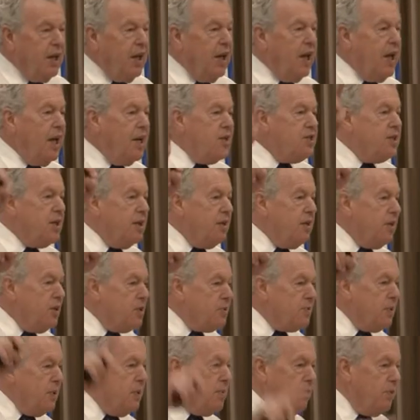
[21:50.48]
hands up those
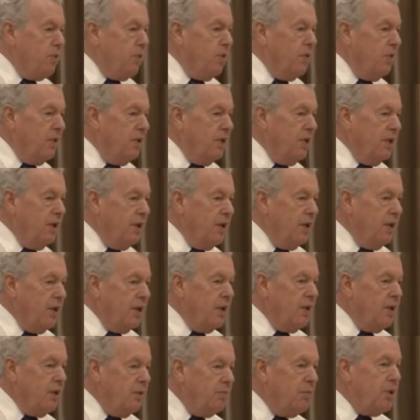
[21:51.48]
people,
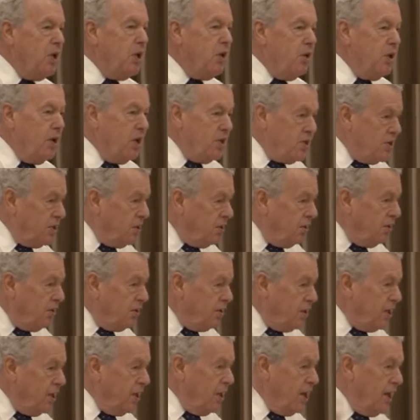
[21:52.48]
be honest,
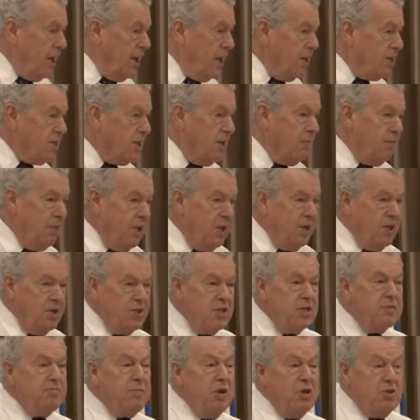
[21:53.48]
stick your hands up because
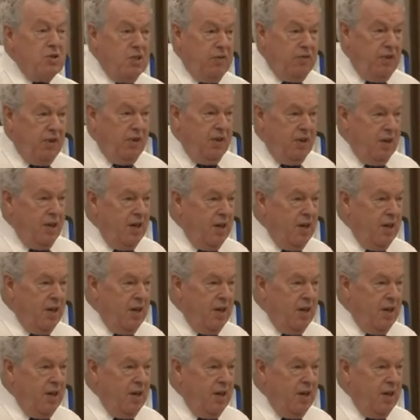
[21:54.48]
it's most of you.